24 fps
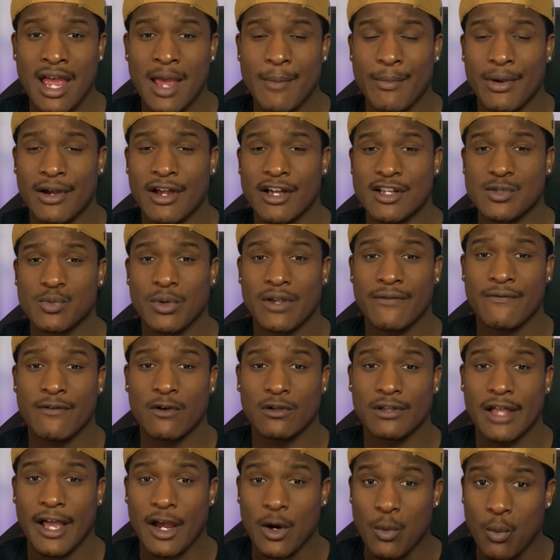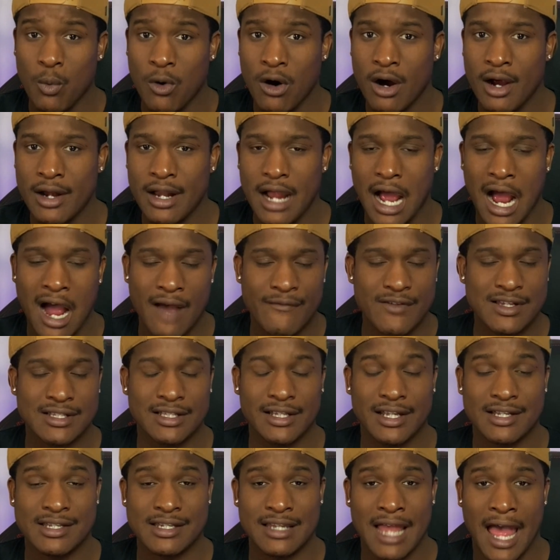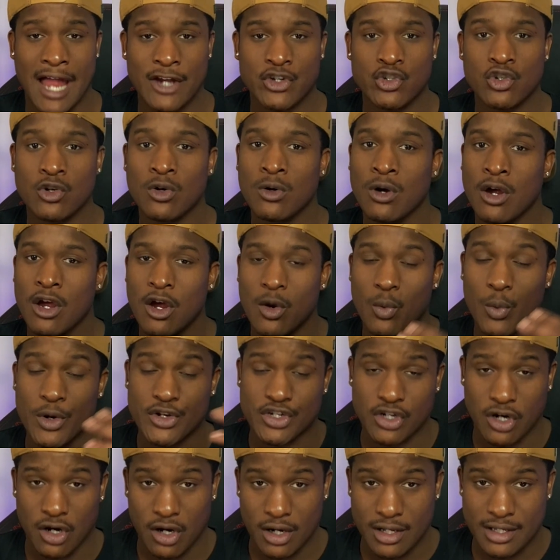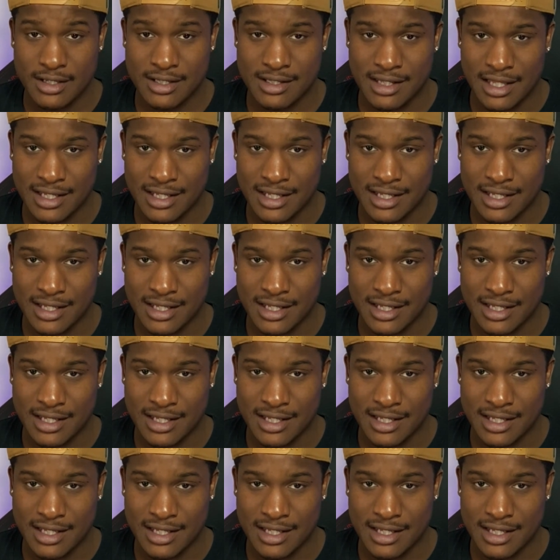because we feel like, one, obviously it's natural, which the